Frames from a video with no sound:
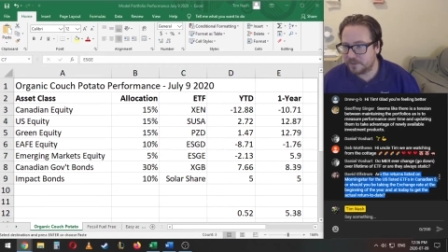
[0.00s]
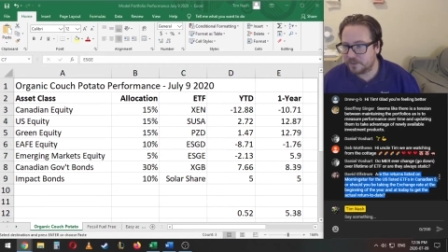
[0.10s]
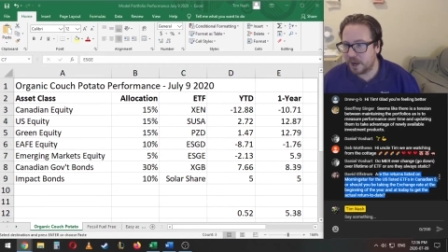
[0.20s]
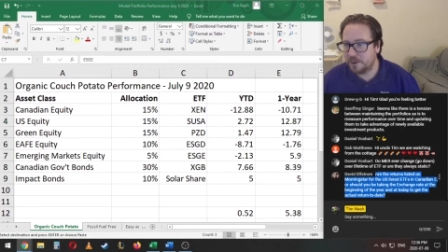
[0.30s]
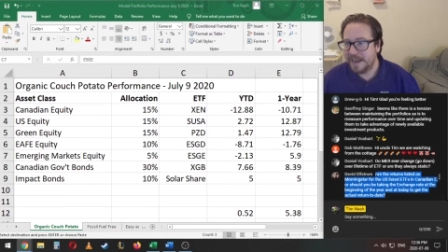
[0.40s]

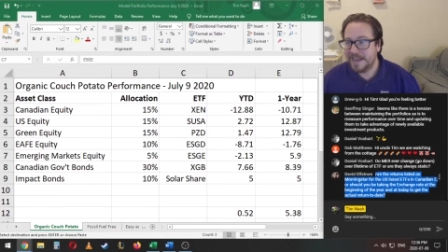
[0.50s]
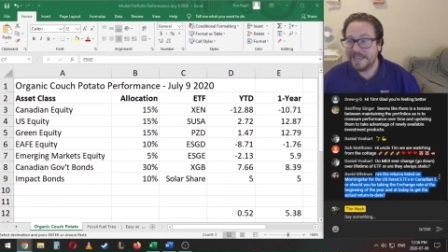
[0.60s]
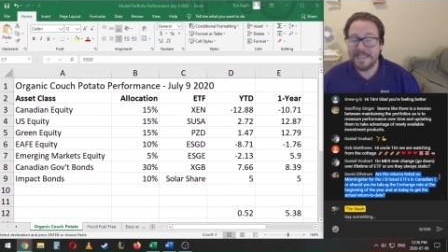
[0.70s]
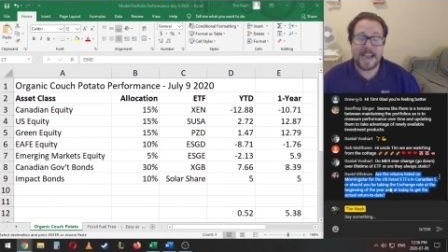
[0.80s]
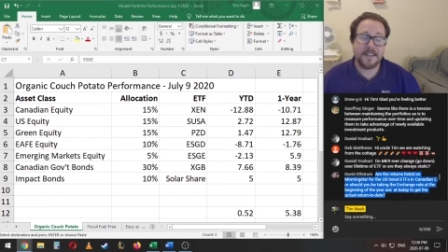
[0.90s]
So
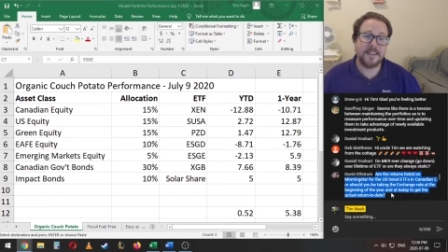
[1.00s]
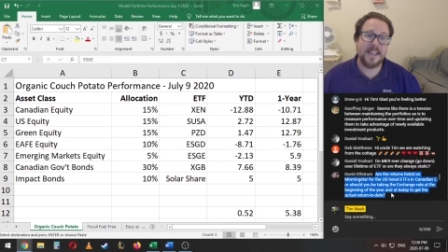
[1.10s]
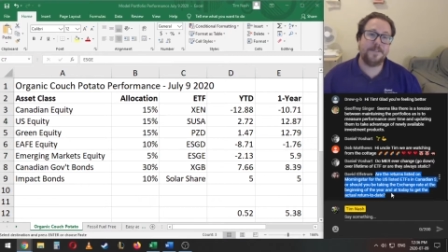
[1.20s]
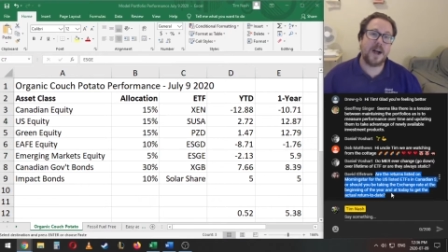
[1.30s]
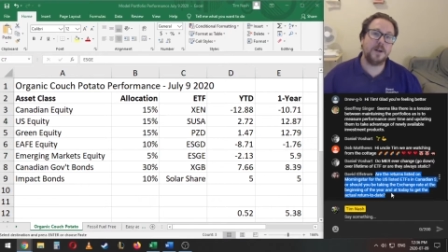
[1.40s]
yes,
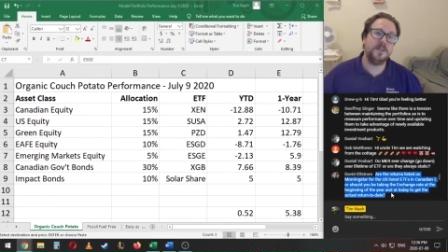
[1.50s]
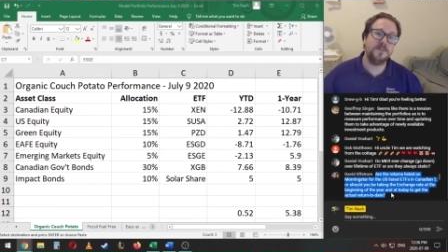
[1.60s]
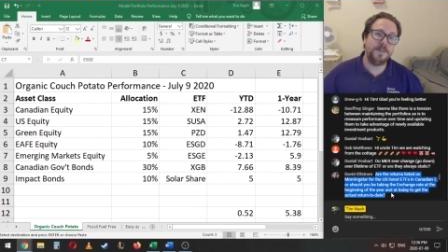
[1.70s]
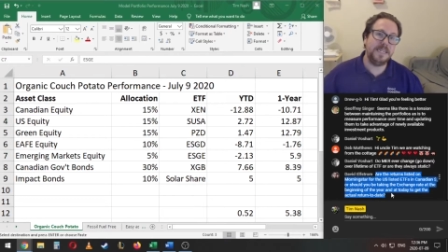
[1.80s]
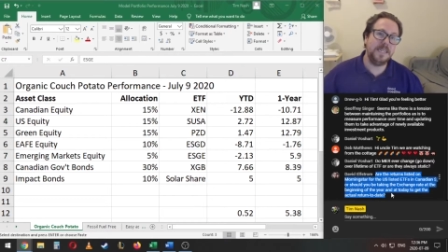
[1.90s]
if I was
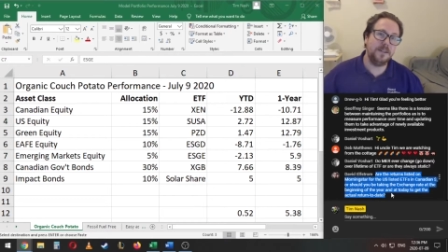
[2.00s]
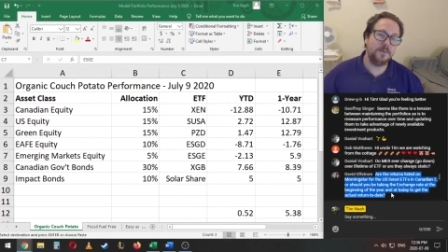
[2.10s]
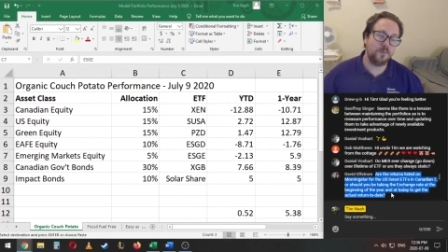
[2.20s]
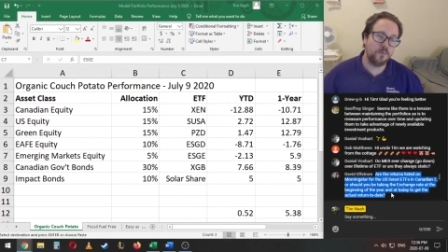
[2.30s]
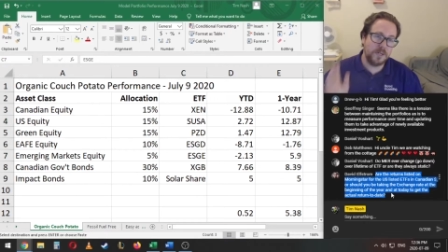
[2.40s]
being
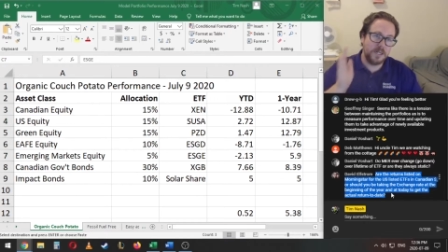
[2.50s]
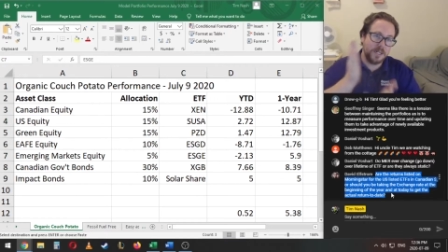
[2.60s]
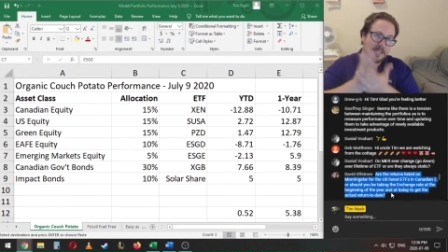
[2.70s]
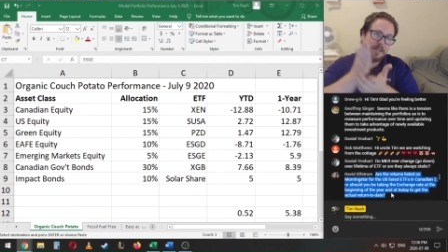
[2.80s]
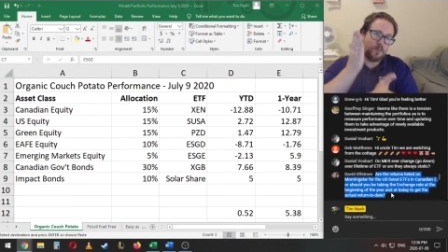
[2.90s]

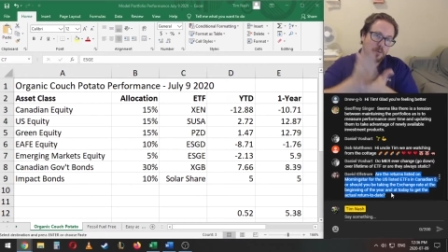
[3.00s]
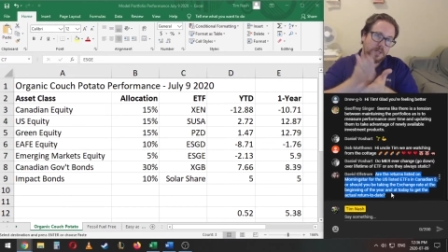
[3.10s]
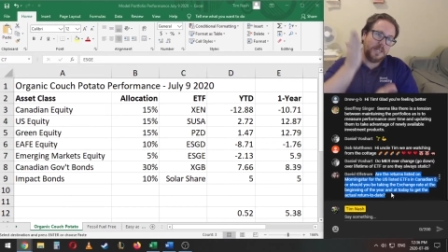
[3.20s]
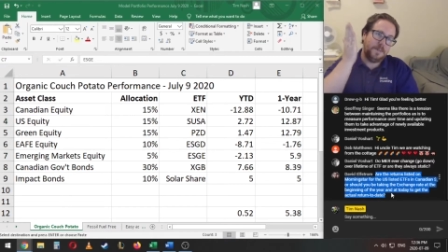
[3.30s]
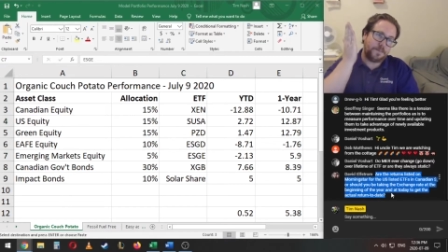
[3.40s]
really,
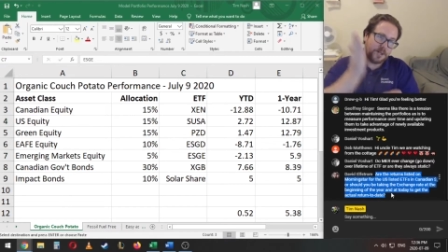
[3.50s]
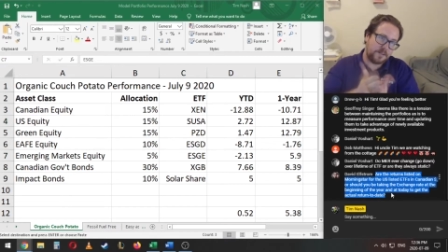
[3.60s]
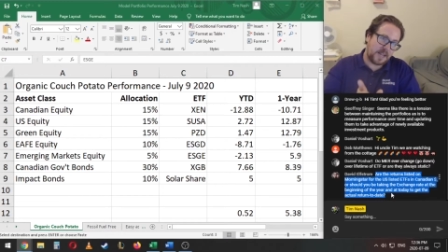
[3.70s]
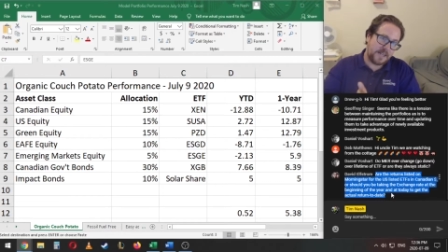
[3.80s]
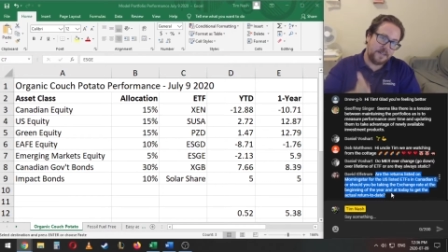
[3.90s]
really
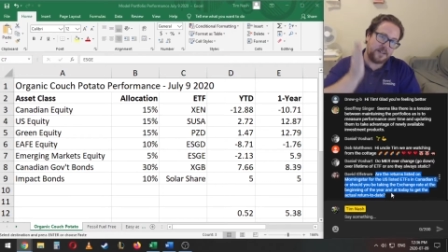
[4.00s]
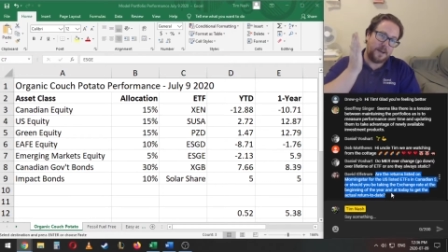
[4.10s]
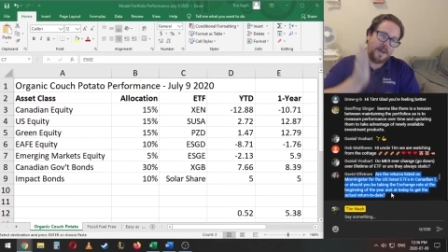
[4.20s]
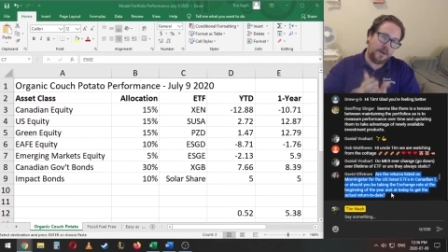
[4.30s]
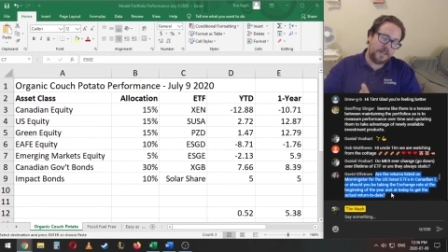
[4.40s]
precise
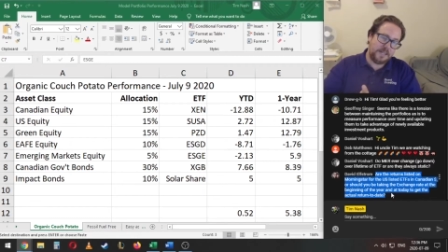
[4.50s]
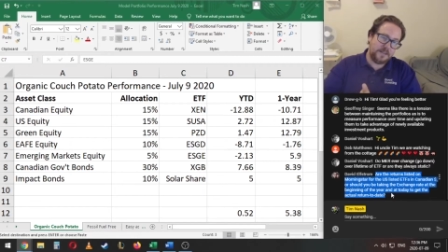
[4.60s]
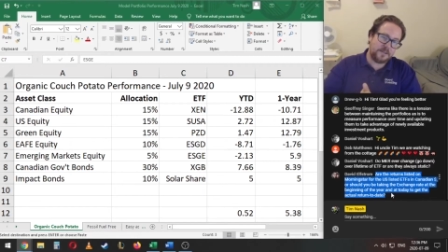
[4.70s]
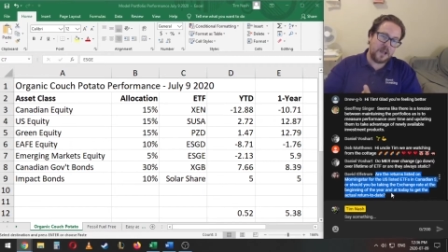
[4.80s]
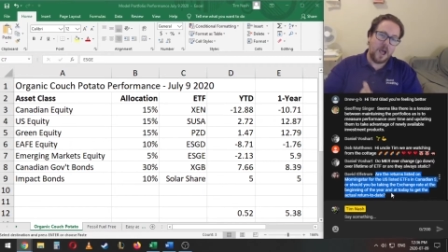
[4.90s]
about this,